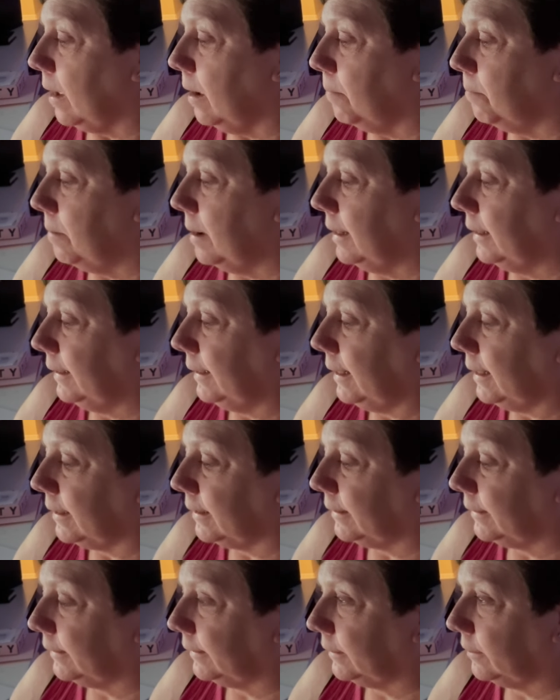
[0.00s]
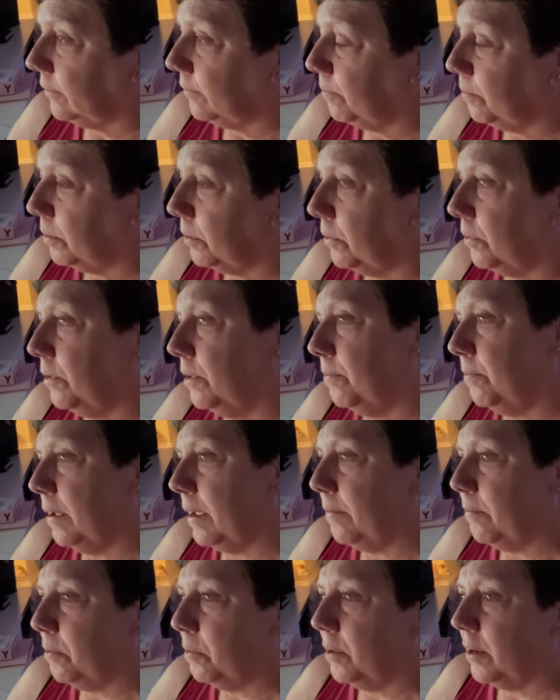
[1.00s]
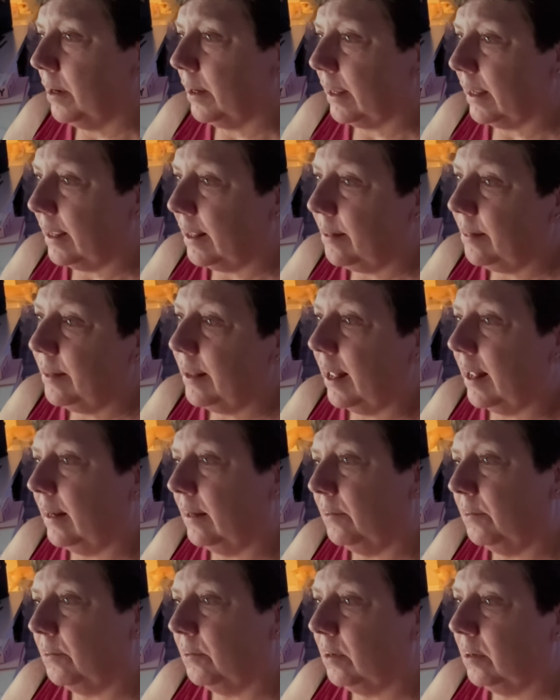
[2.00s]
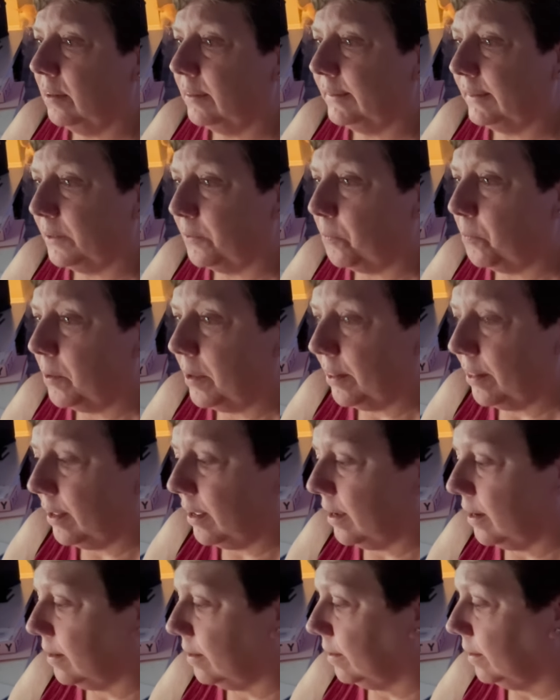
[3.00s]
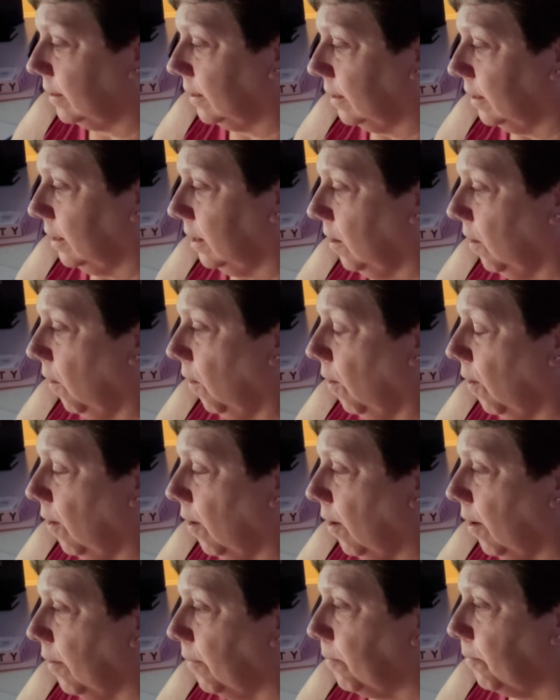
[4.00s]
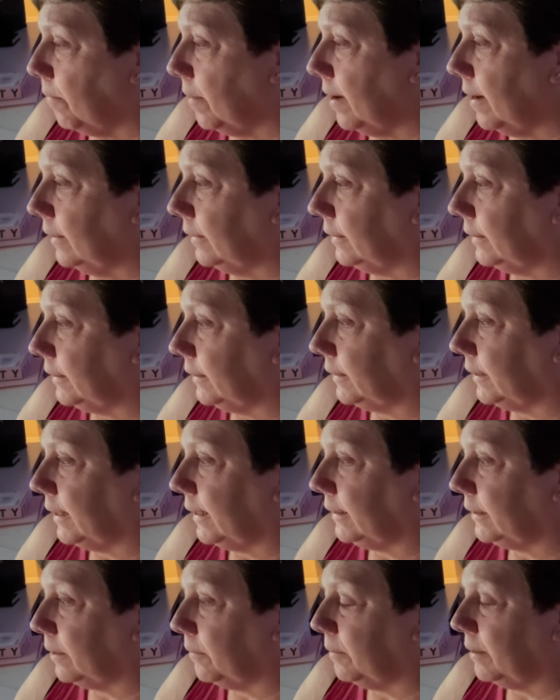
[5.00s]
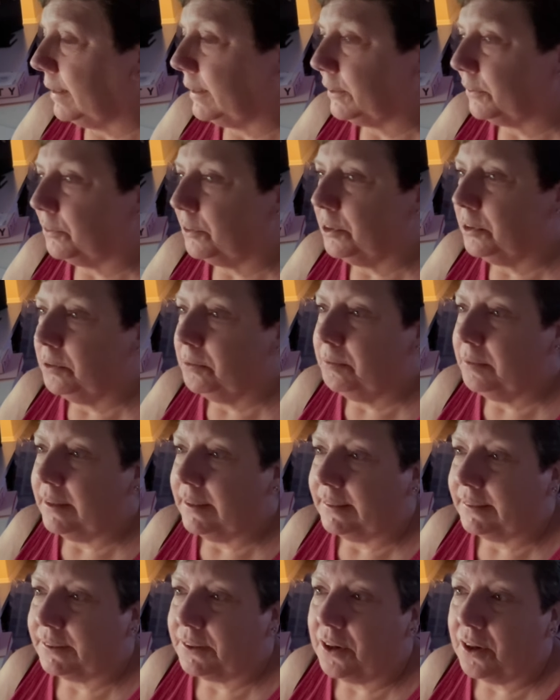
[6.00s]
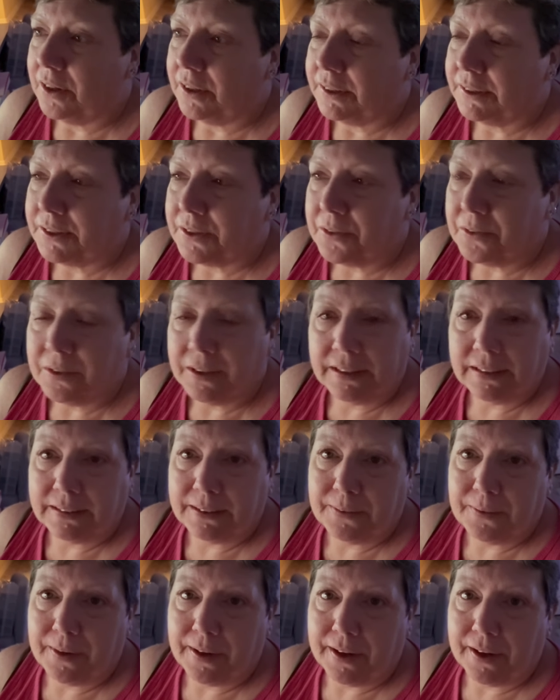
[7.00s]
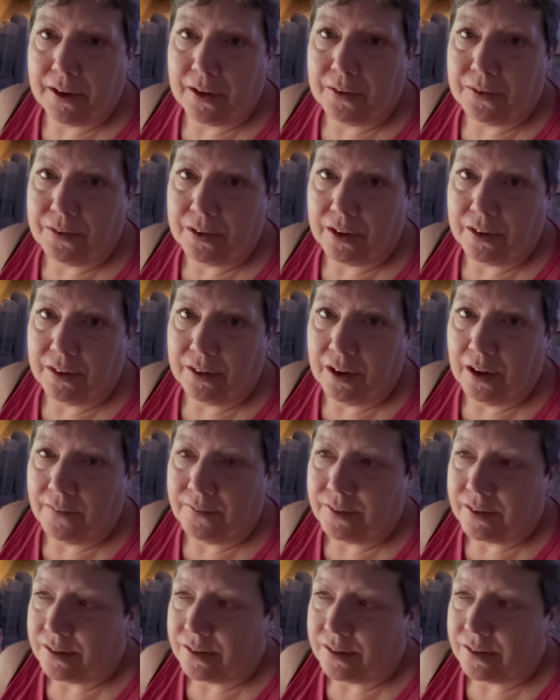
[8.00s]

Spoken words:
But yeah, so I've put all the paperwork in that little closet with it. But it takes up less room and it's not as noisy when it goes on and off.